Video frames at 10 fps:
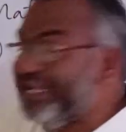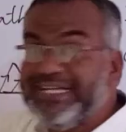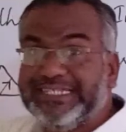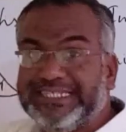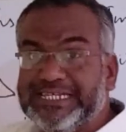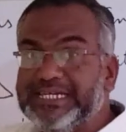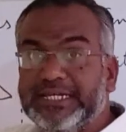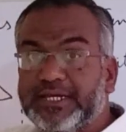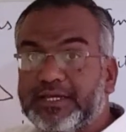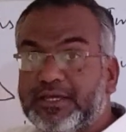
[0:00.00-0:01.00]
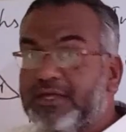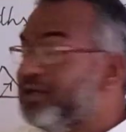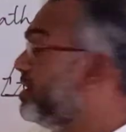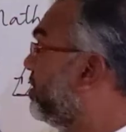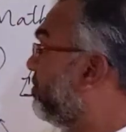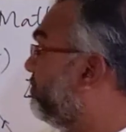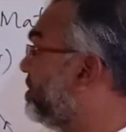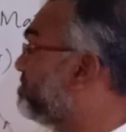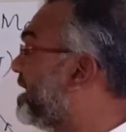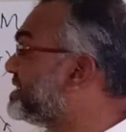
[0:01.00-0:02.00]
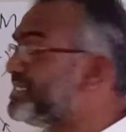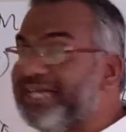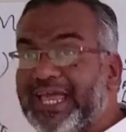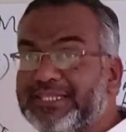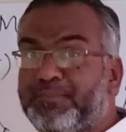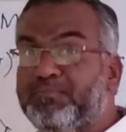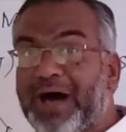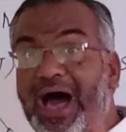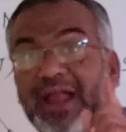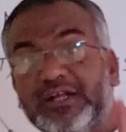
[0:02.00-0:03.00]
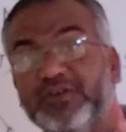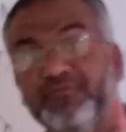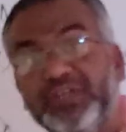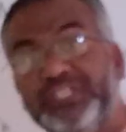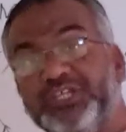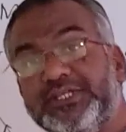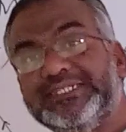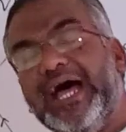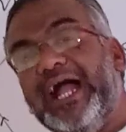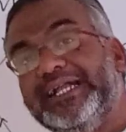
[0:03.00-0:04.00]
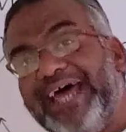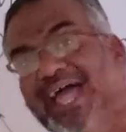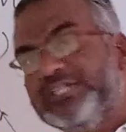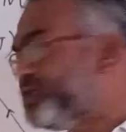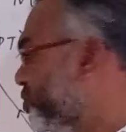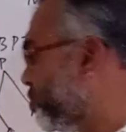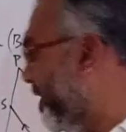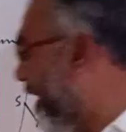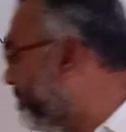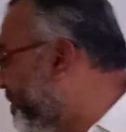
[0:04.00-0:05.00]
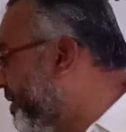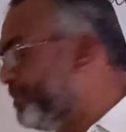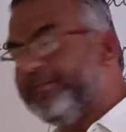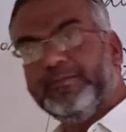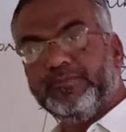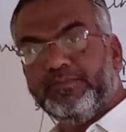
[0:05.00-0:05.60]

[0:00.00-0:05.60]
DC? We must take the part which is attached to AB.